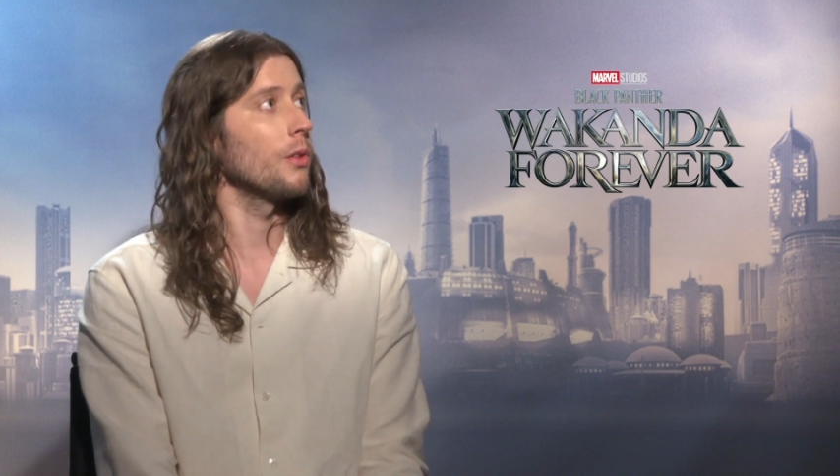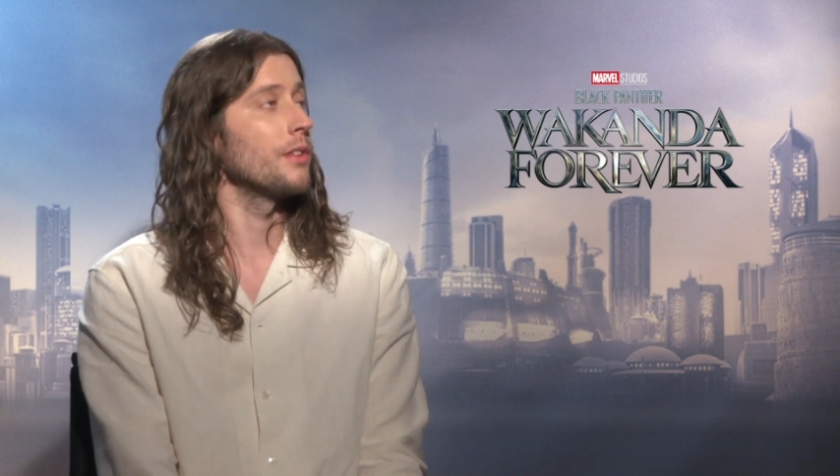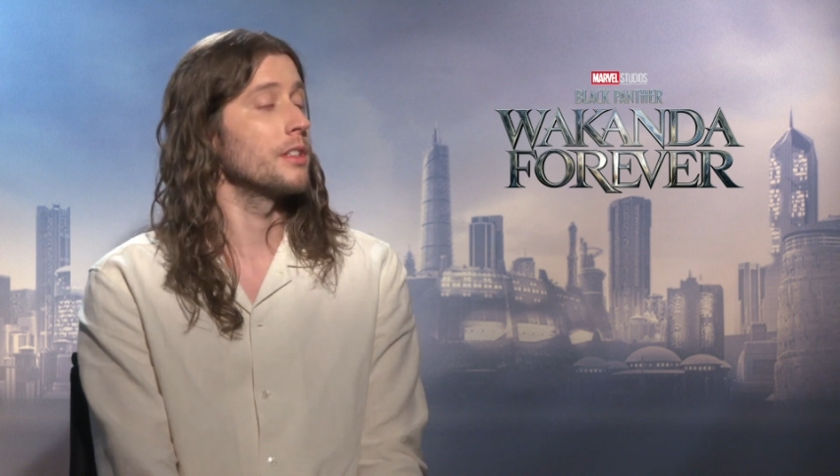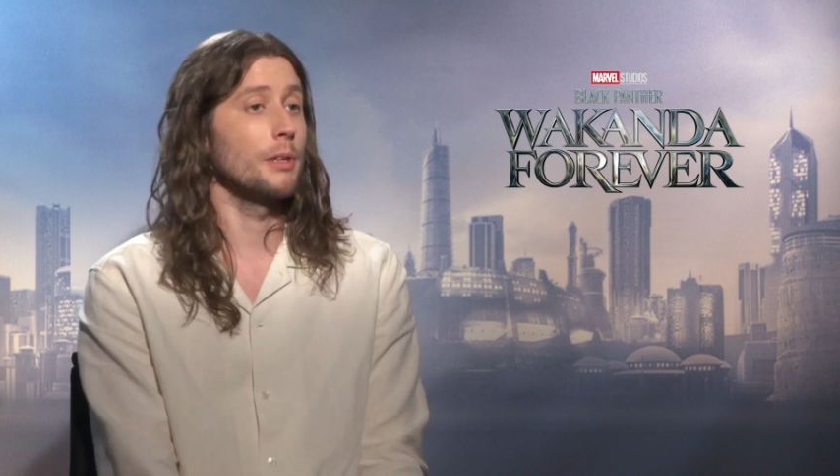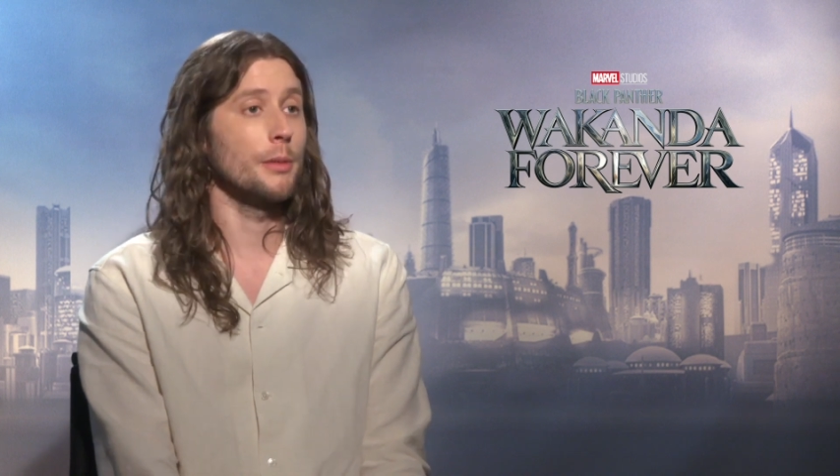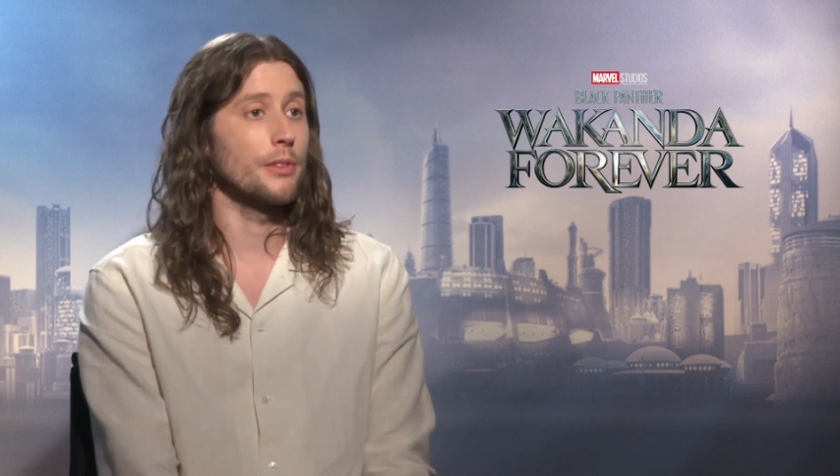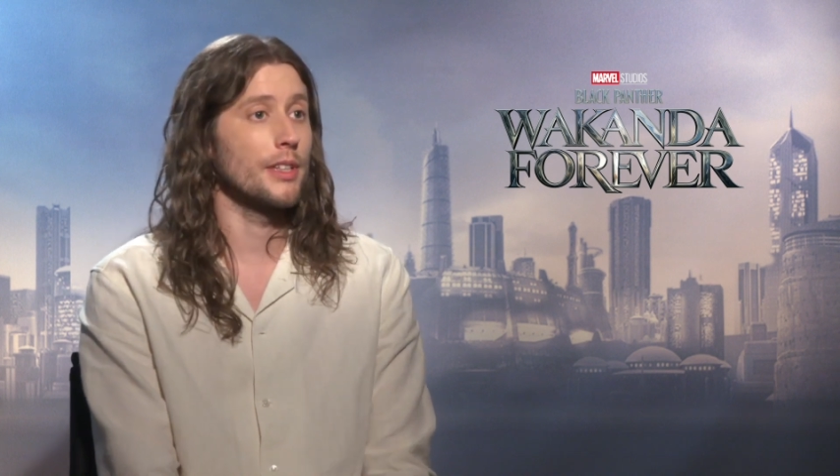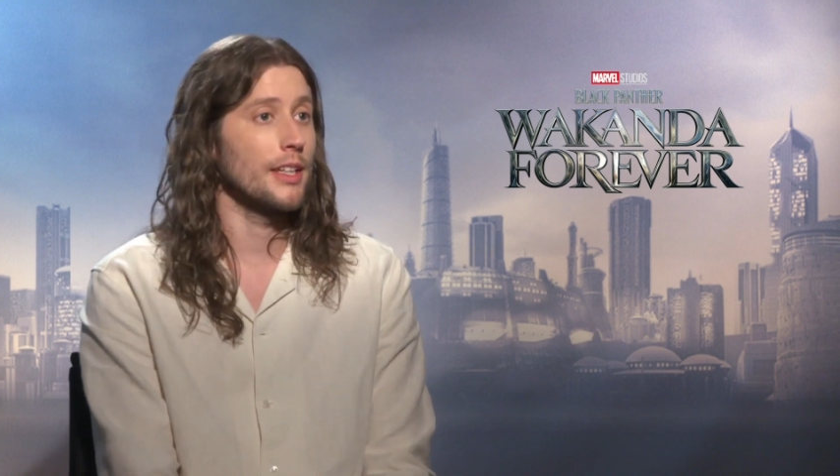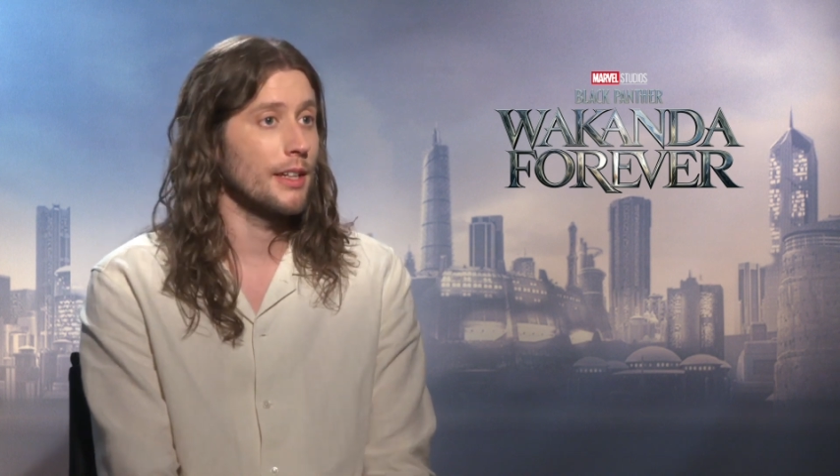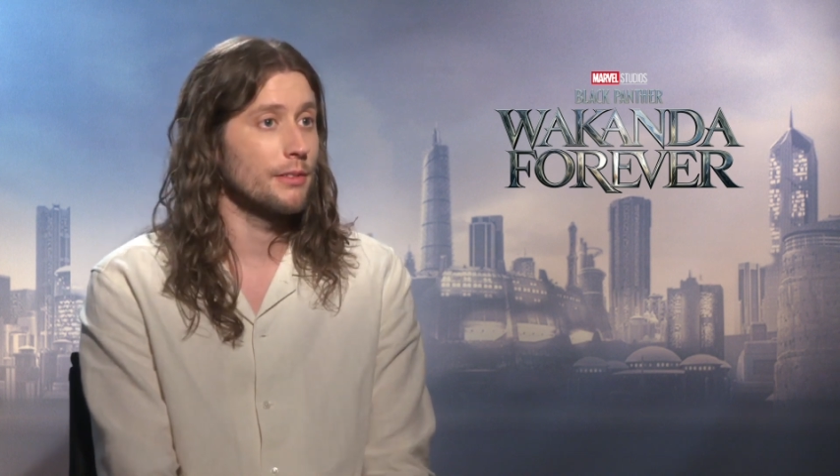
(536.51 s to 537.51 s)
these people
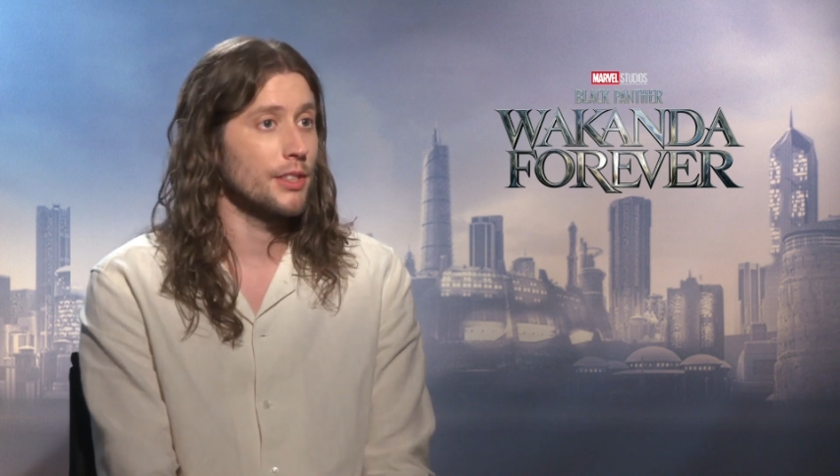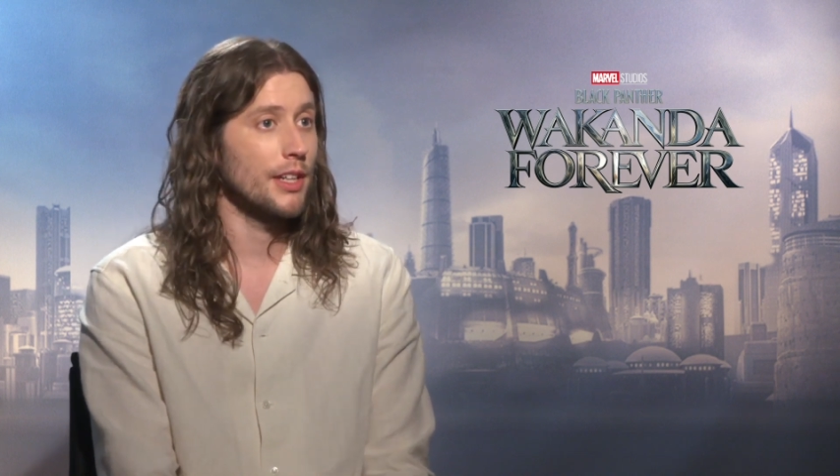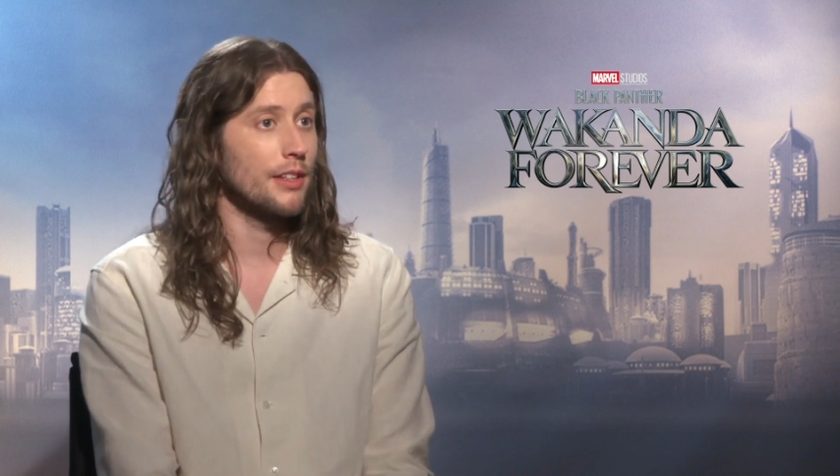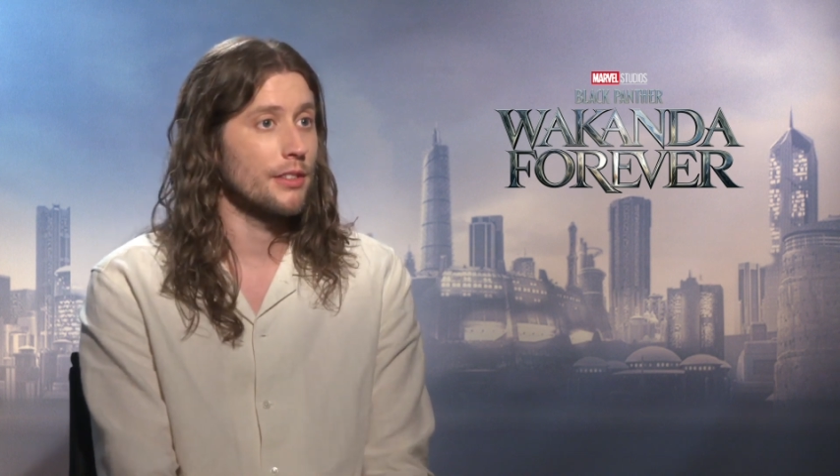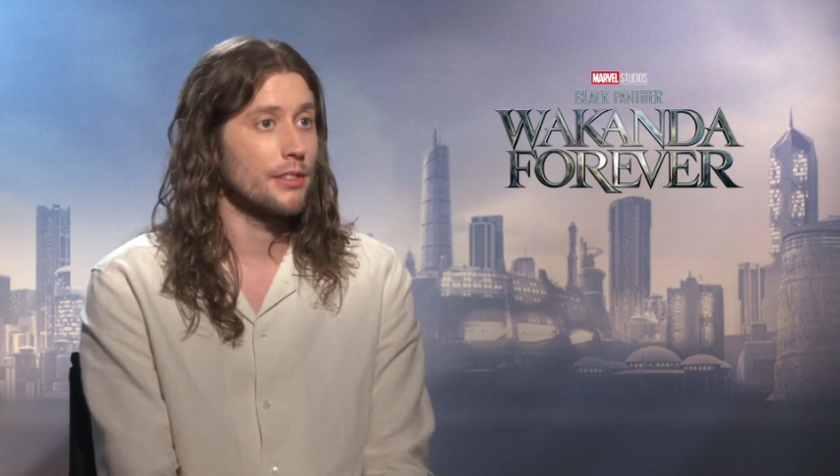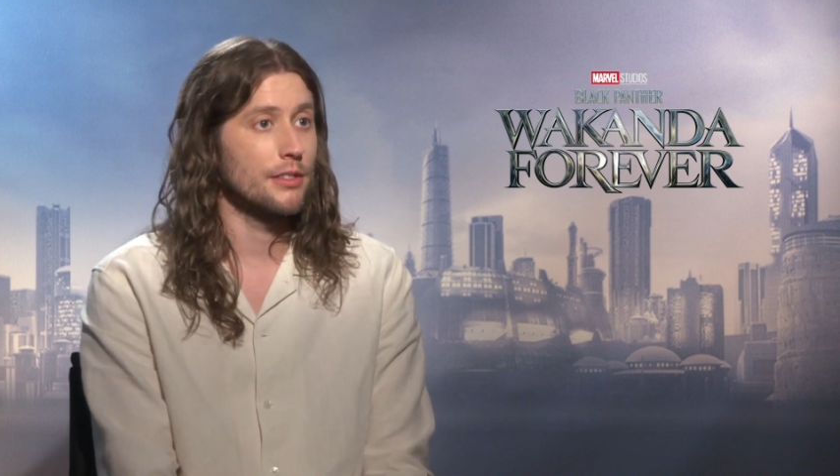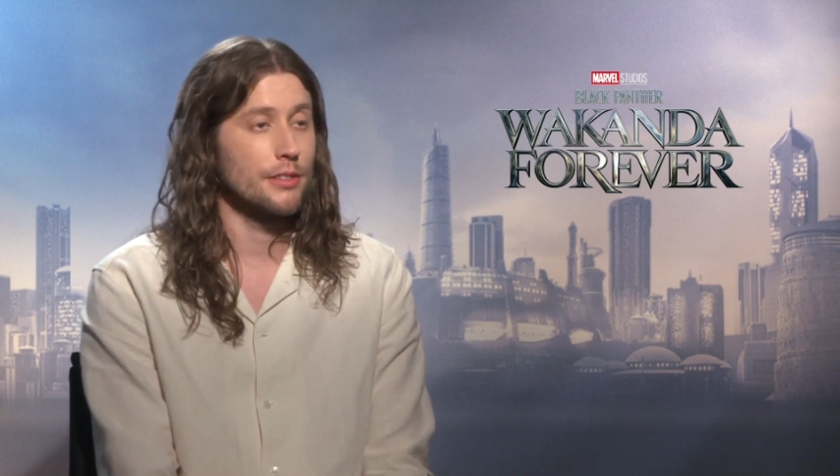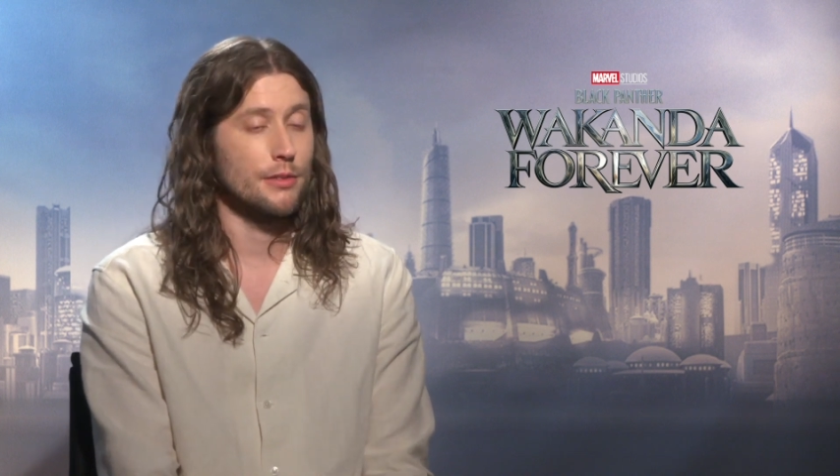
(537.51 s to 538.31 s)
that came together.